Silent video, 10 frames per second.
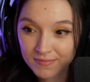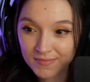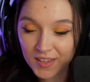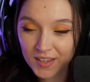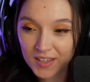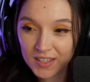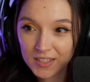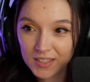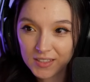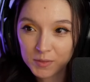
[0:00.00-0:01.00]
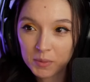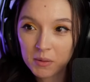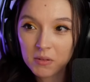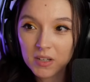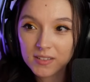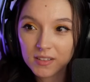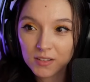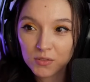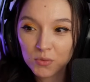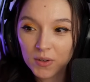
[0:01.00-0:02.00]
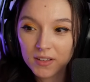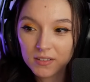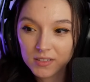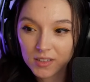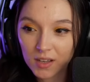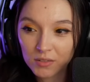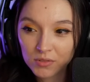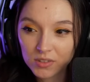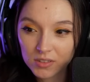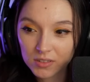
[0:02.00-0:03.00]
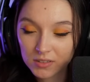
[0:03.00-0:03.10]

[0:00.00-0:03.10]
Mr. Kessler. He's probably listening yes. to whale sounds.